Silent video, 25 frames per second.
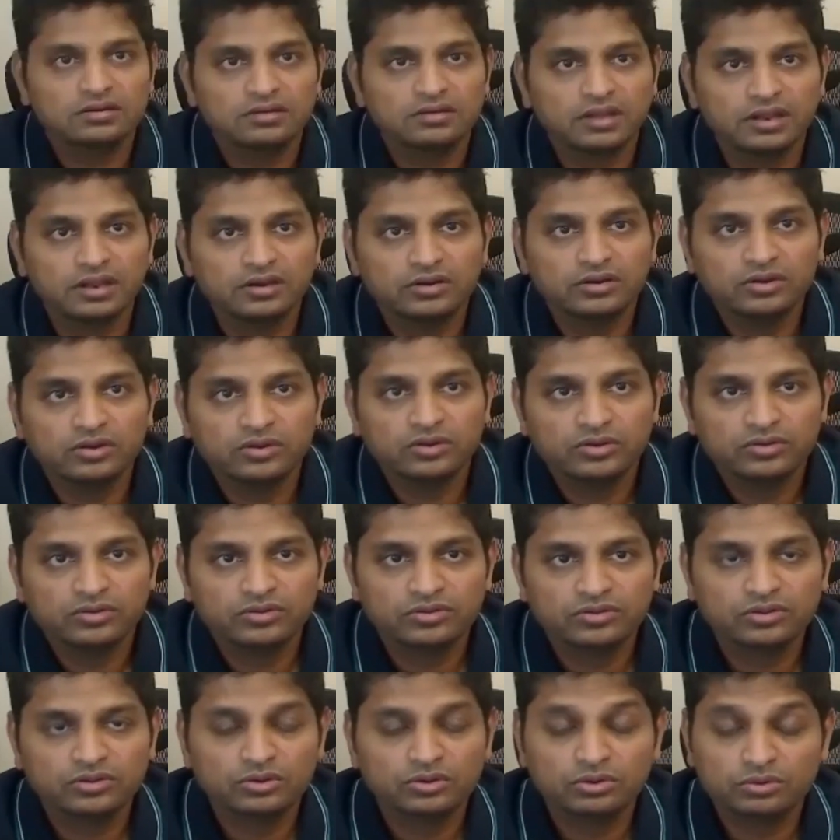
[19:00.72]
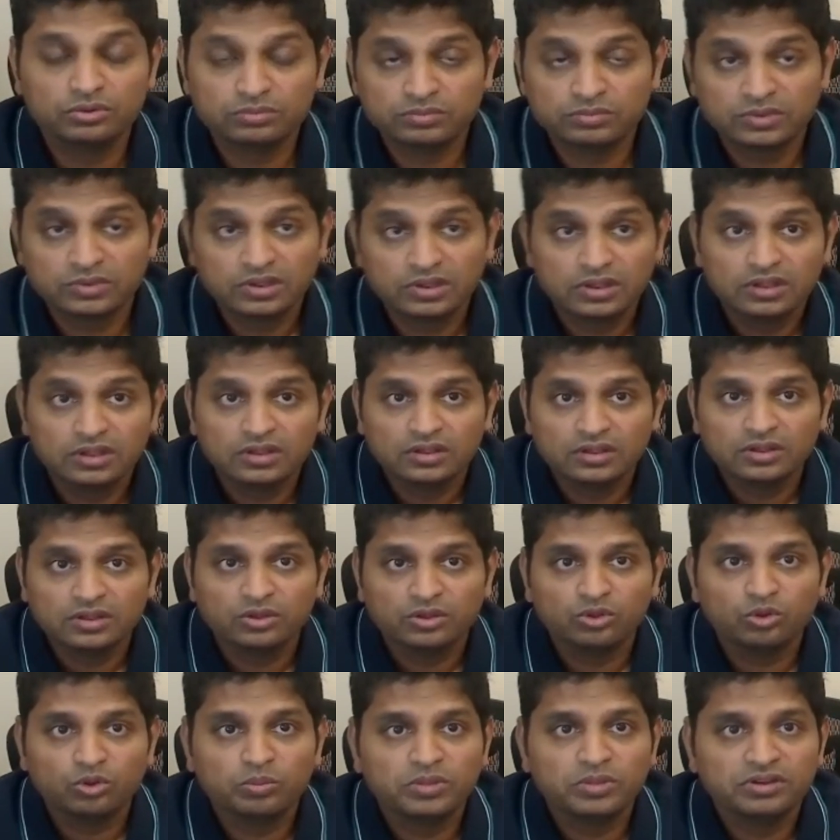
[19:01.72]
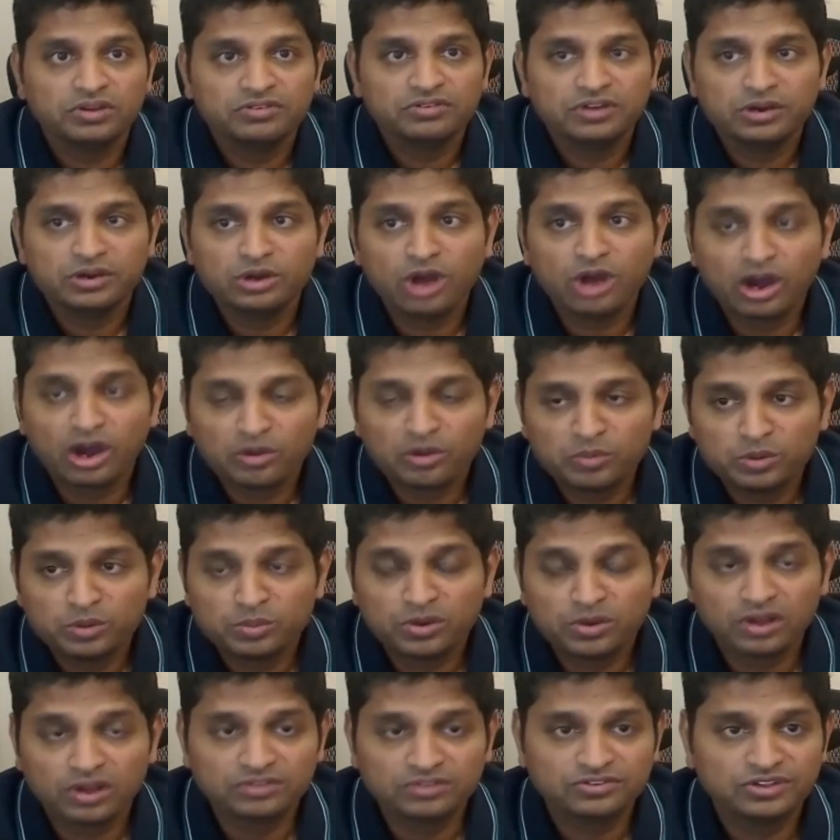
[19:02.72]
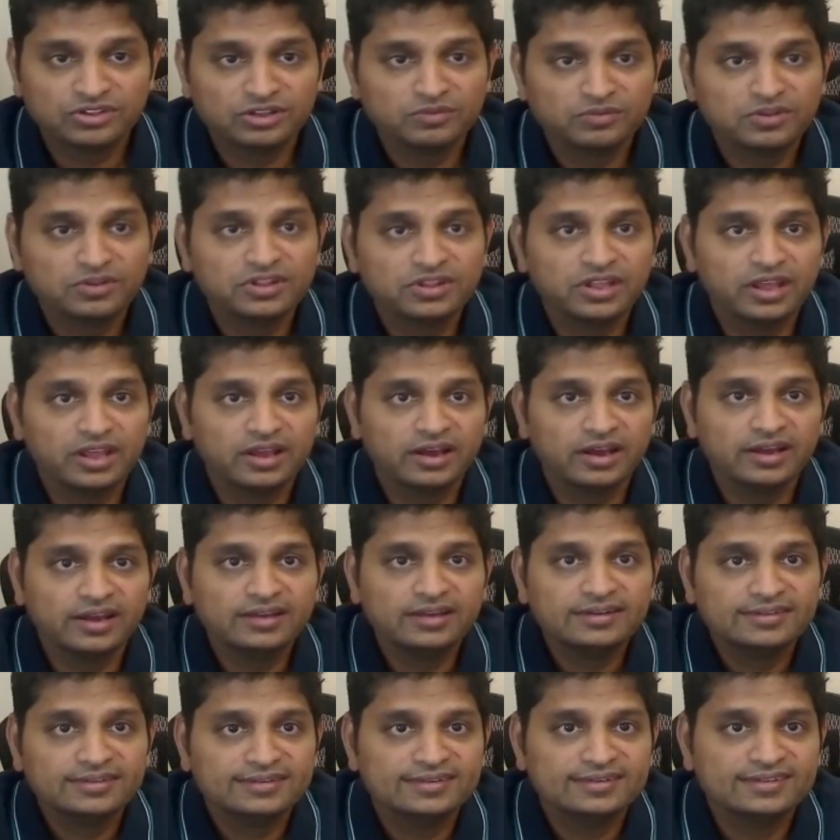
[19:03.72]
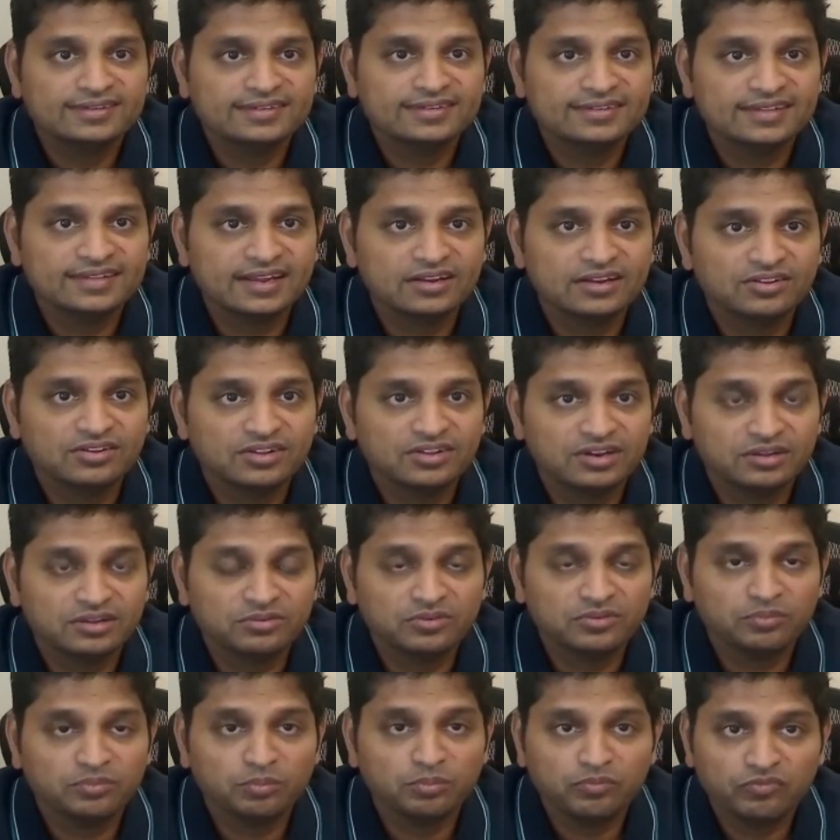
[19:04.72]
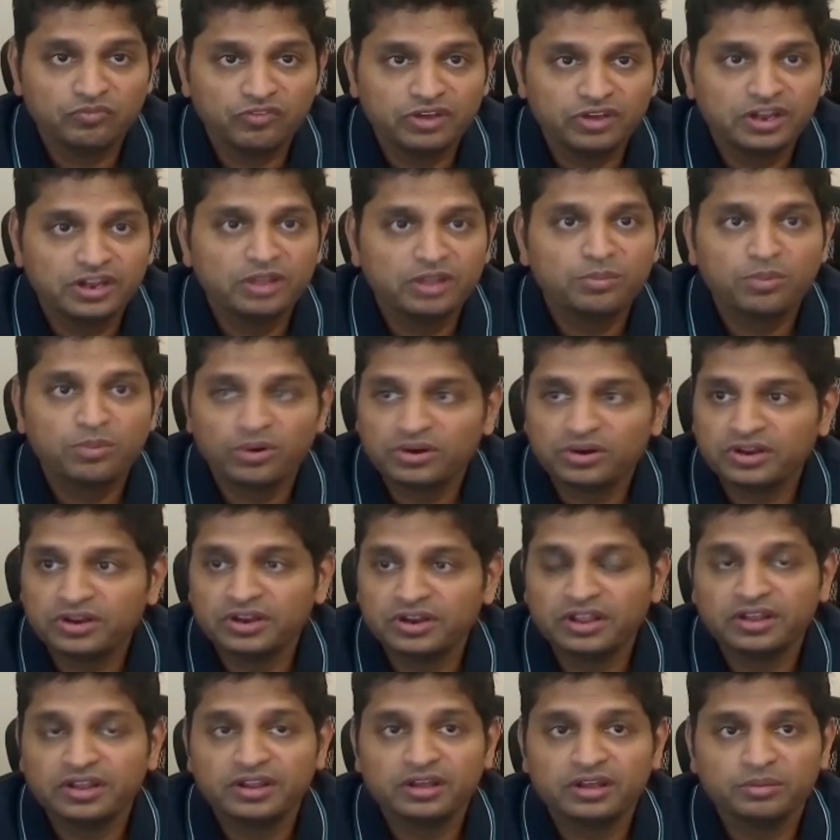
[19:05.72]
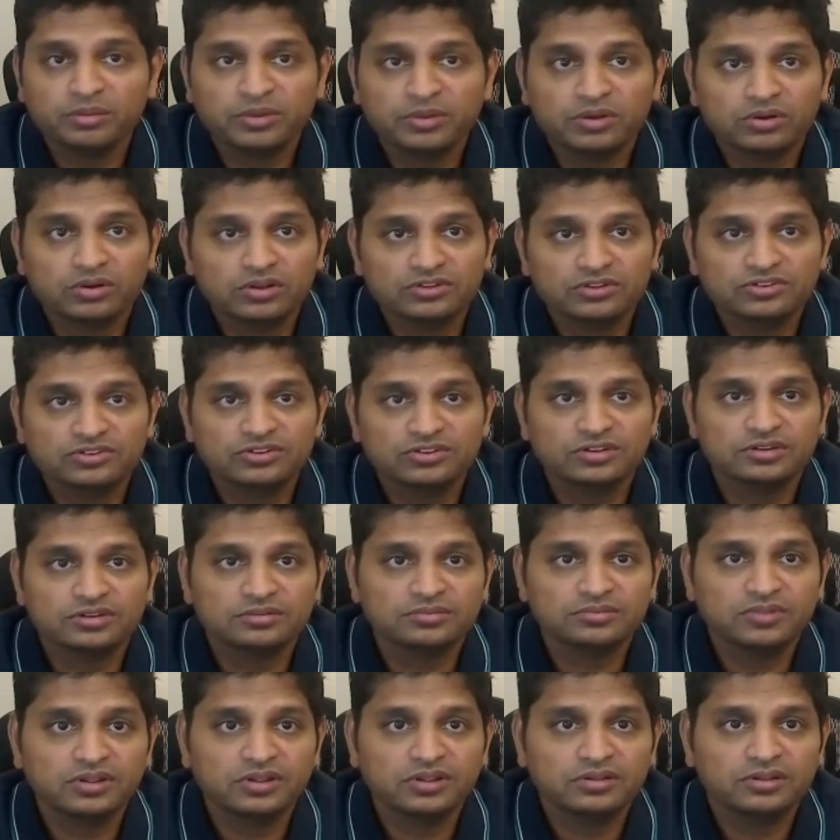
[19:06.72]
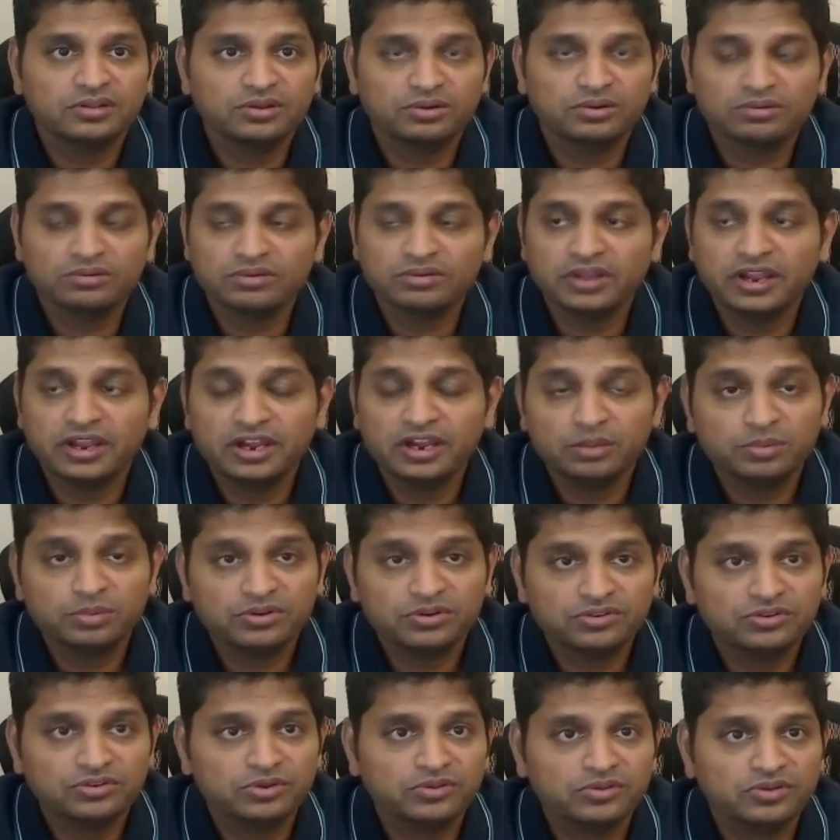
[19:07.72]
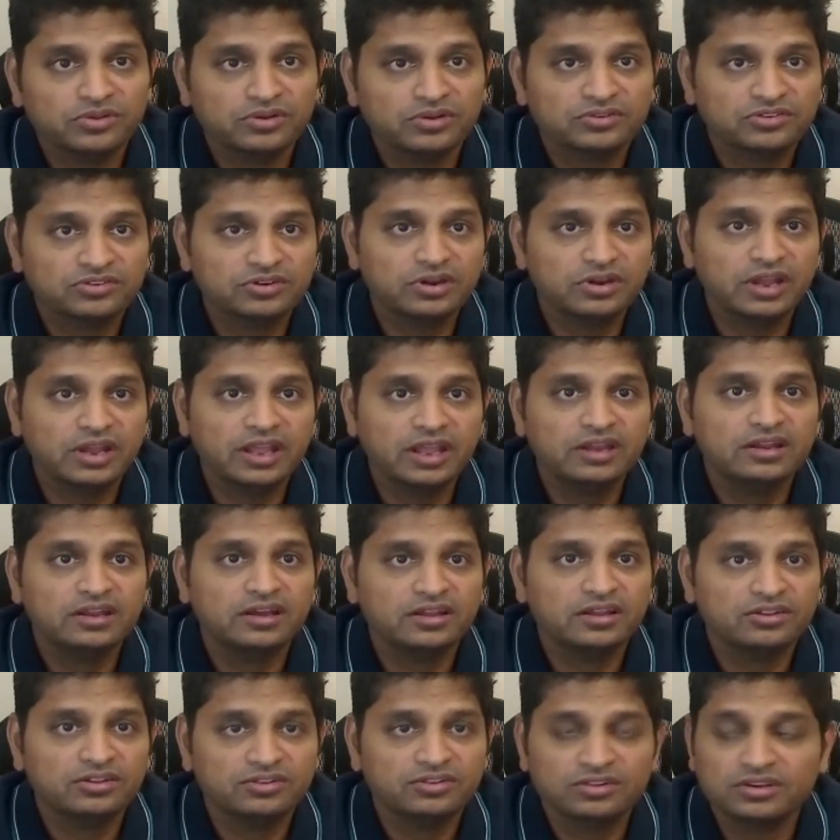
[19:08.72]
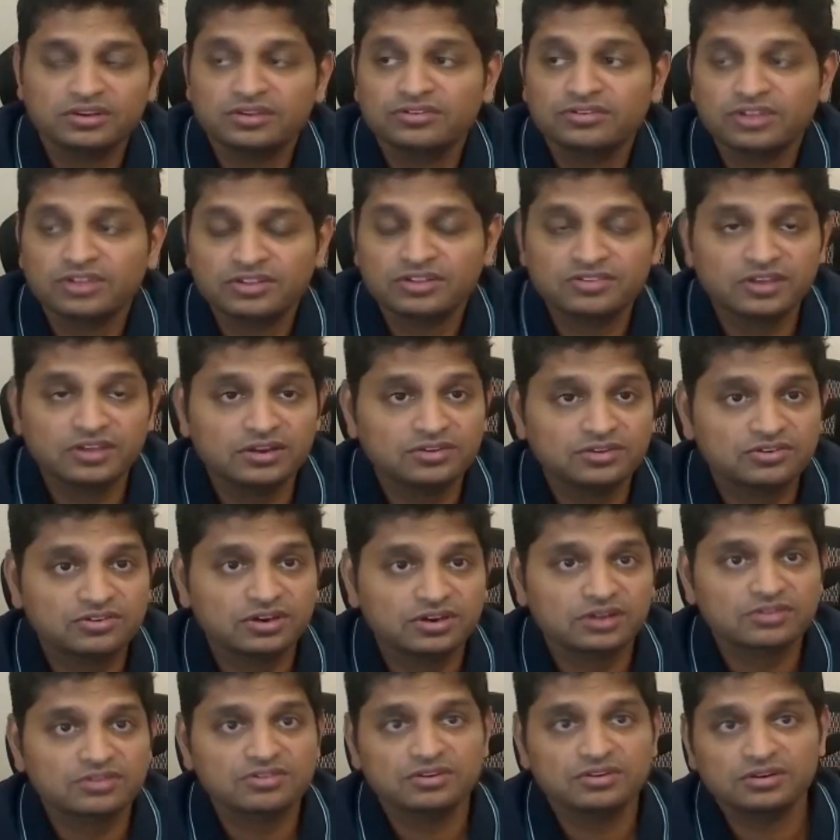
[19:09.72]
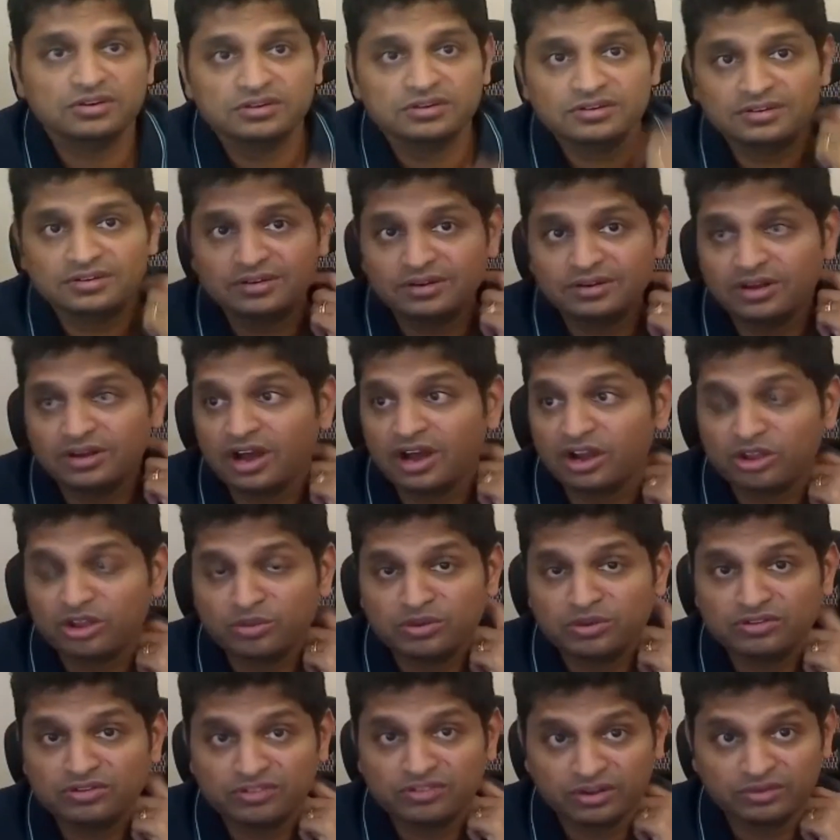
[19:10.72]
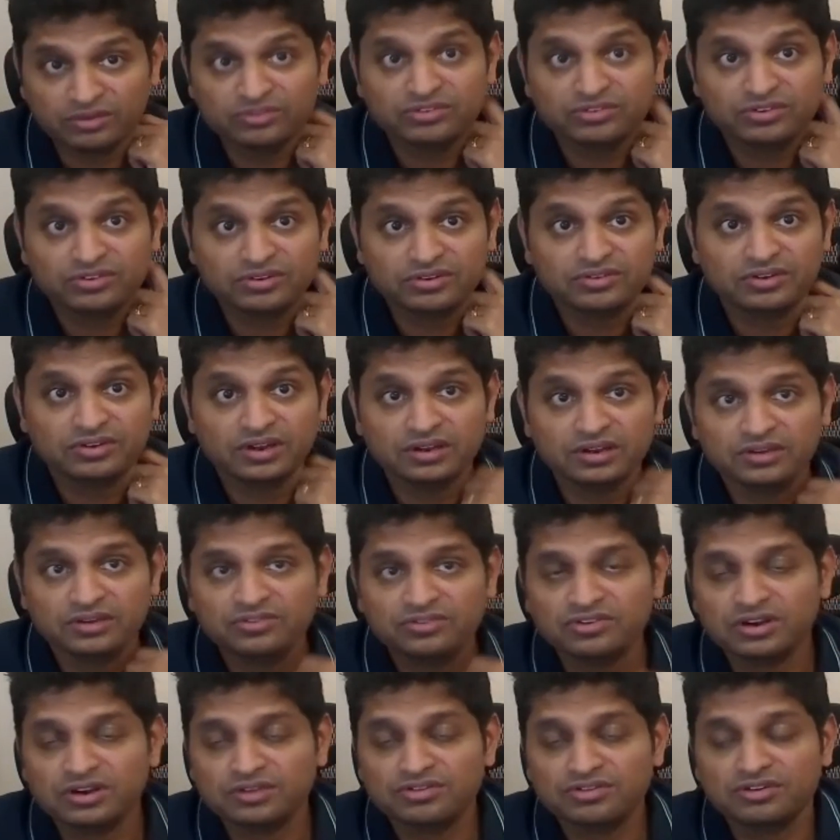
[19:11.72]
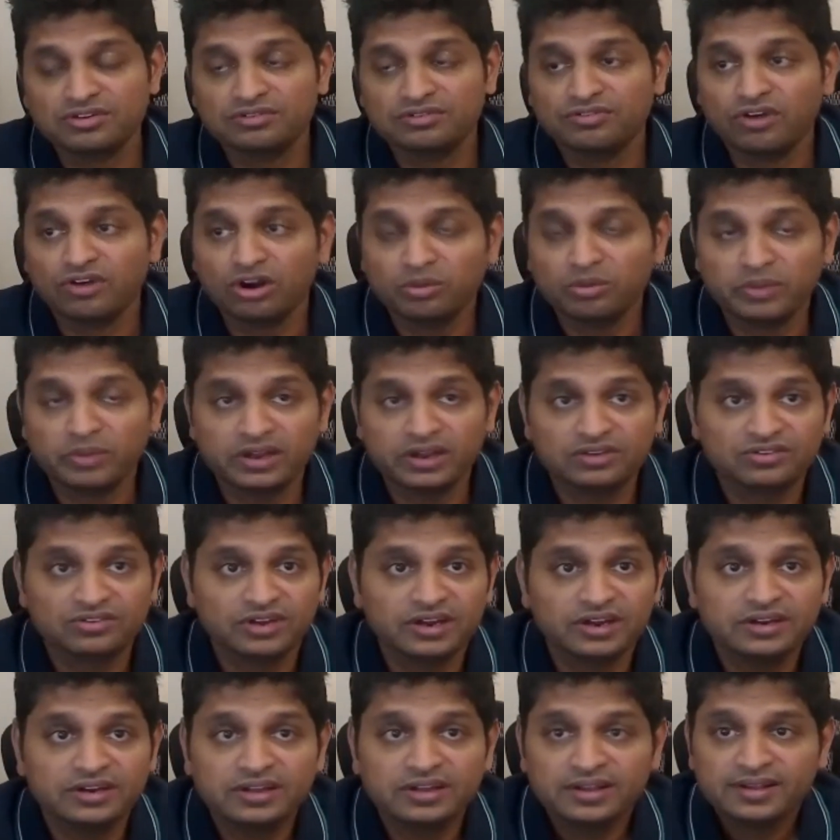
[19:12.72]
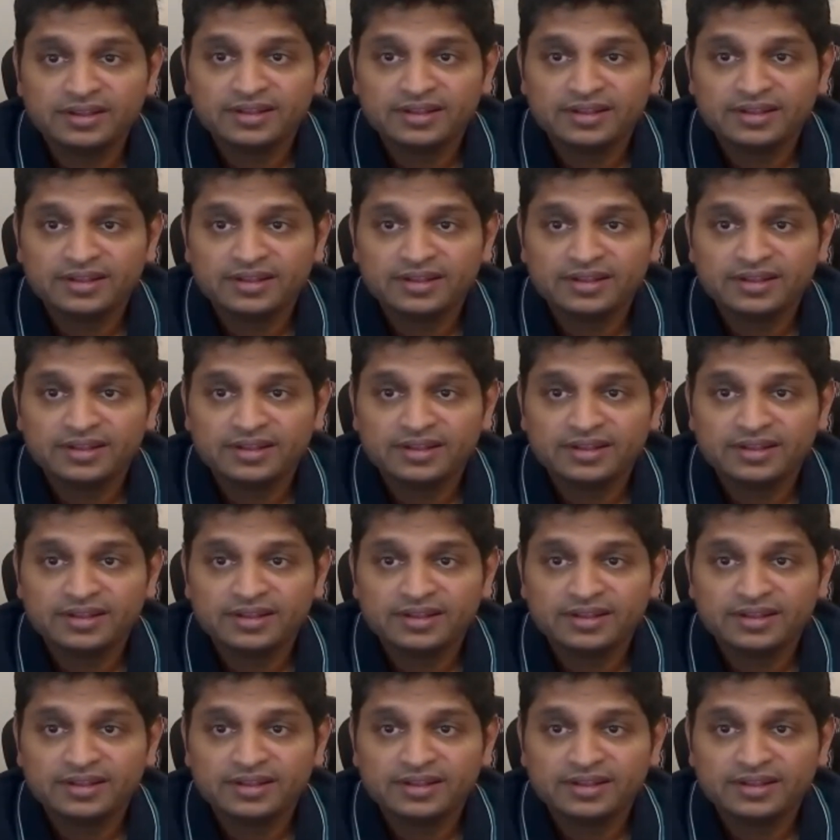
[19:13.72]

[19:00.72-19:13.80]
And so you mentioned document processing with AI. That's a very important area because 80% of the data is in such unstructured unstructured formats, right?